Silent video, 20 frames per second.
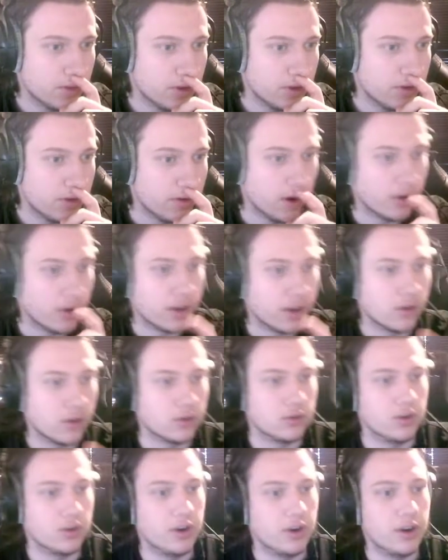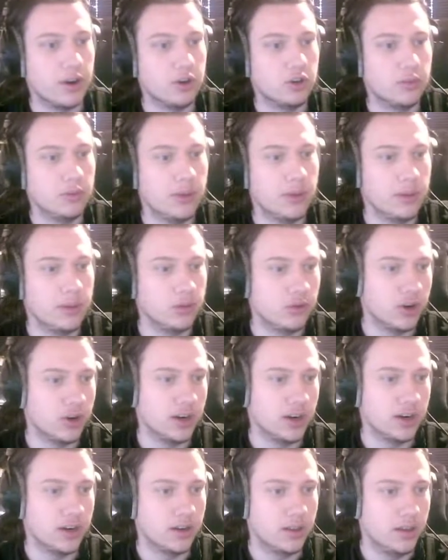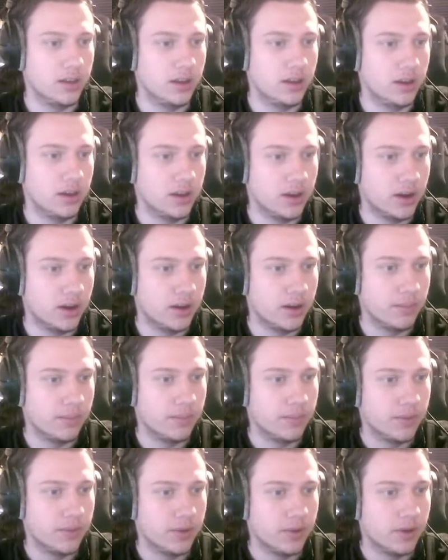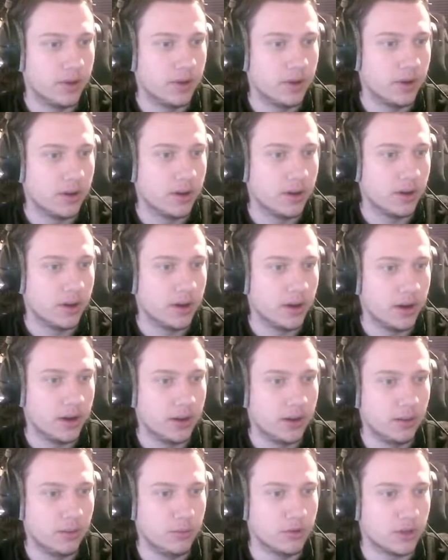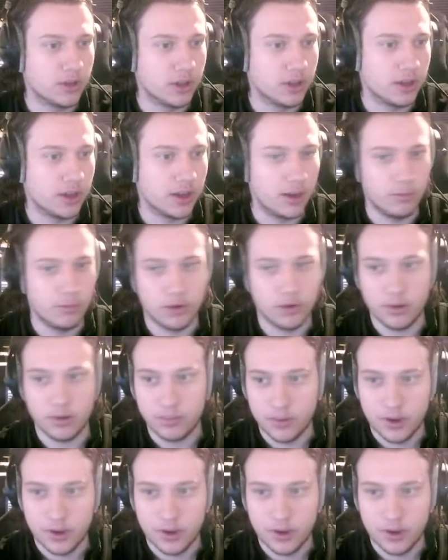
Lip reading: Right. Okay. Cool. So now you should be able to hear the music in the game, right?